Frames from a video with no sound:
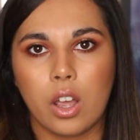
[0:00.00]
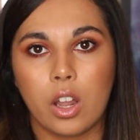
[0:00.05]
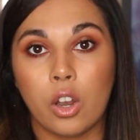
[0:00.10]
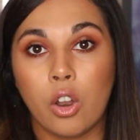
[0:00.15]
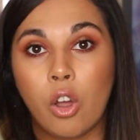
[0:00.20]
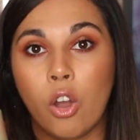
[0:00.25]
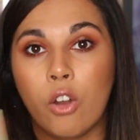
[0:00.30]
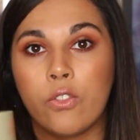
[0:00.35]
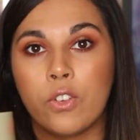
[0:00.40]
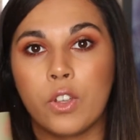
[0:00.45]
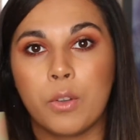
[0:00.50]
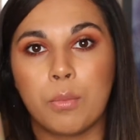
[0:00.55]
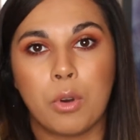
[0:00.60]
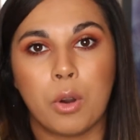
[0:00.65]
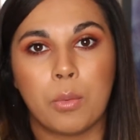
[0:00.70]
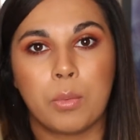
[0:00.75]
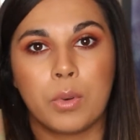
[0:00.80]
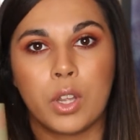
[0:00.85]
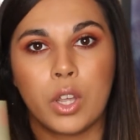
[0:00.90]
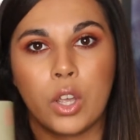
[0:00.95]
A lot of you
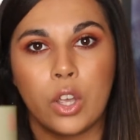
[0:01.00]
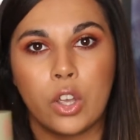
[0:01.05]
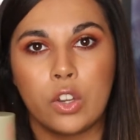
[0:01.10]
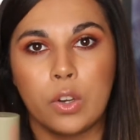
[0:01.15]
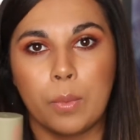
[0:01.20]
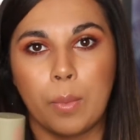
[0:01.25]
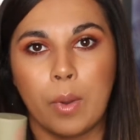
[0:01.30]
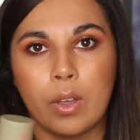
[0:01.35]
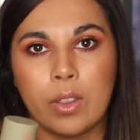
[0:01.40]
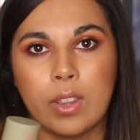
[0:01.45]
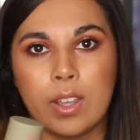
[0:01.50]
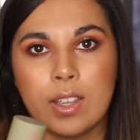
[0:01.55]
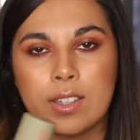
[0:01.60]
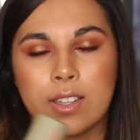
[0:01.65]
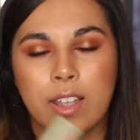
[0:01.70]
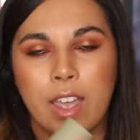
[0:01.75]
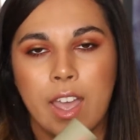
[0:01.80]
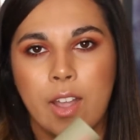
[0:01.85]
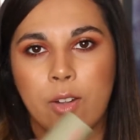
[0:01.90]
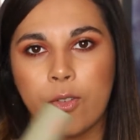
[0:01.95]
probably heard about
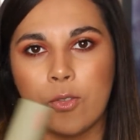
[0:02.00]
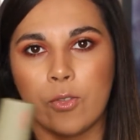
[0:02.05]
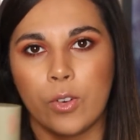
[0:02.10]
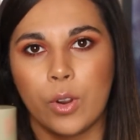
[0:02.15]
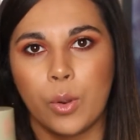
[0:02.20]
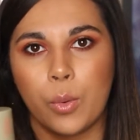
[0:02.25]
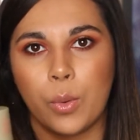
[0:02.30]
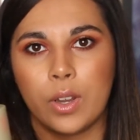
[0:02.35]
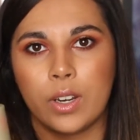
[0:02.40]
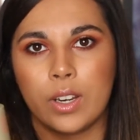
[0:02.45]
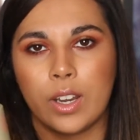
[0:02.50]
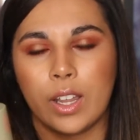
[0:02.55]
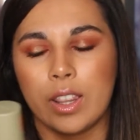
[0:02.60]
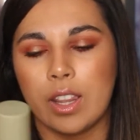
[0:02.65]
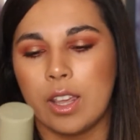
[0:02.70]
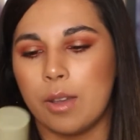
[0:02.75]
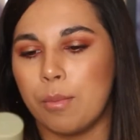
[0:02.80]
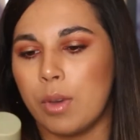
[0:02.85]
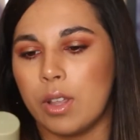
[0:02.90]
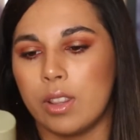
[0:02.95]
this. Everyone and
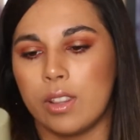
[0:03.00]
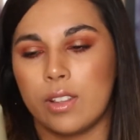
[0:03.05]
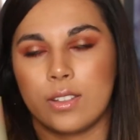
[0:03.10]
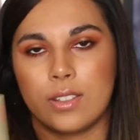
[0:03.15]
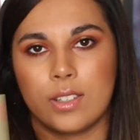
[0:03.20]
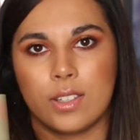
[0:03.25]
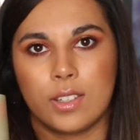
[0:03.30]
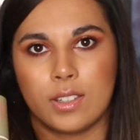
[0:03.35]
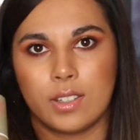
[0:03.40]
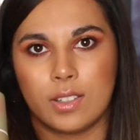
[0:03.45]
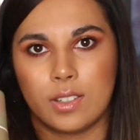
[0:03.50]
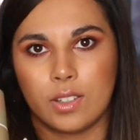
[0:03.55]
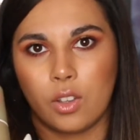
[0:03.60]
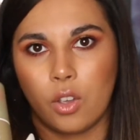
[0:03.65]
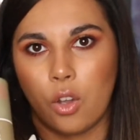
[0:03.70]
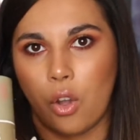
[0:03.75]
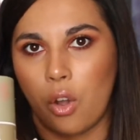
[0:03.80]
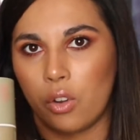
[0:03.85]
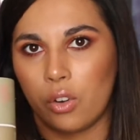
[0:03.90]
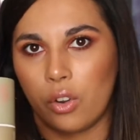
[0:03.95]
their mothers has
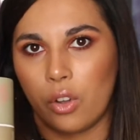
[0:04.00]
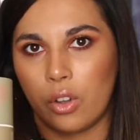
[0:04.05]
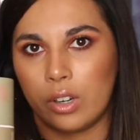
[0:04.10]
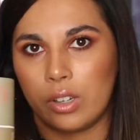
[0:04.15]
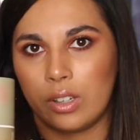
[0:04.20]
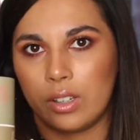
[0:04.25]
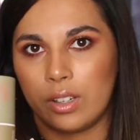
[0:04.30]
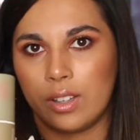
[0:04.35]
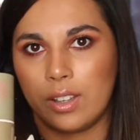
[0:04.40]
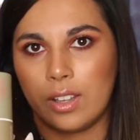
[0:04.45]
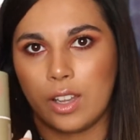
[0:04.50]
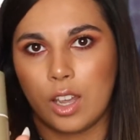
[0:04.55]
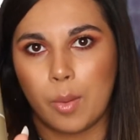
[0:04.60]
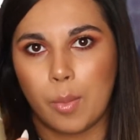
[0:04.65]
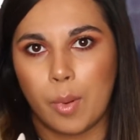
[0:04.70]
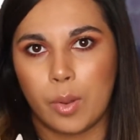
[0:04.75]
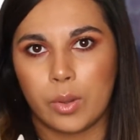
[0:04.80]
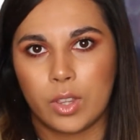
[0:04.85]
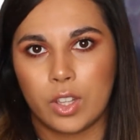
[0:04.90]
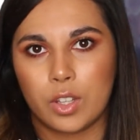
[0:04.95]
gone on
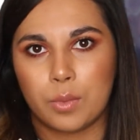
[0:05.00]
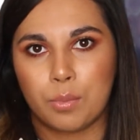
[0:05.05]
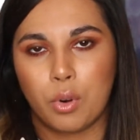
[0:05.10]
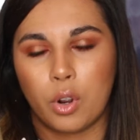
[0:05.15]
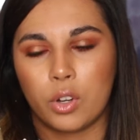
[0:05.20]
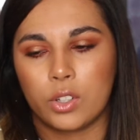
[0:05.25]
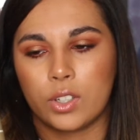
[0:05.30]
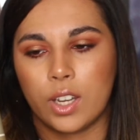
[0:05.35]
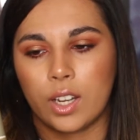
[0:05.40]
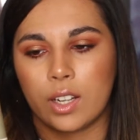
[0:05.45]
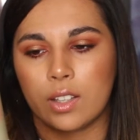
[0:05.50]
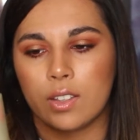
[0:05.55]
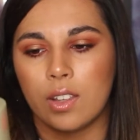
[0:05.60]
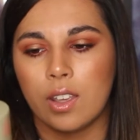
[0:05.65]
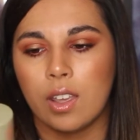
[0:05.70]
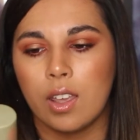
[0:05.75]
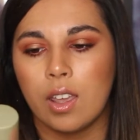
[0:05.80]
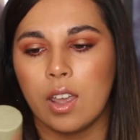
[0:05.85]
about this product.